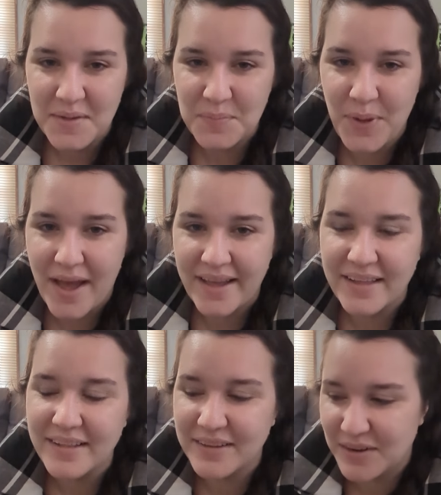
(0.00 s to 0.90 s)

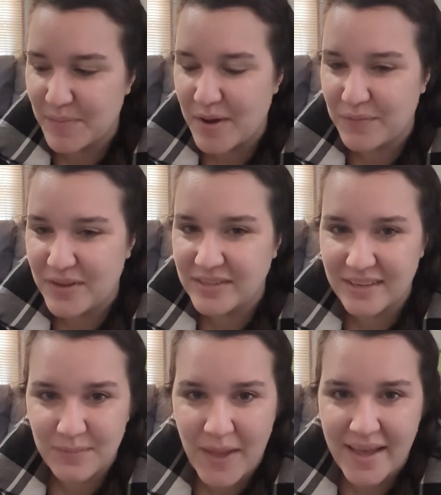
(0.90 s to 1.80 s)
pile or my
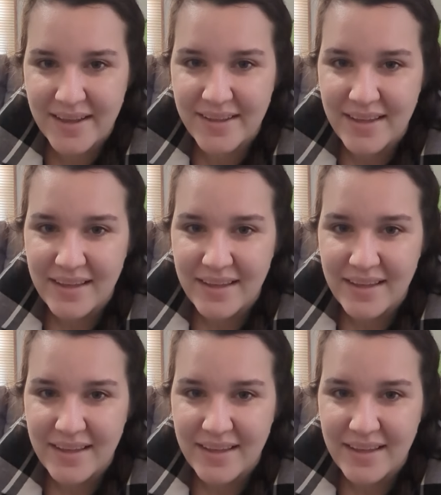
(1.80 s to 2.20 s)
rejects bag.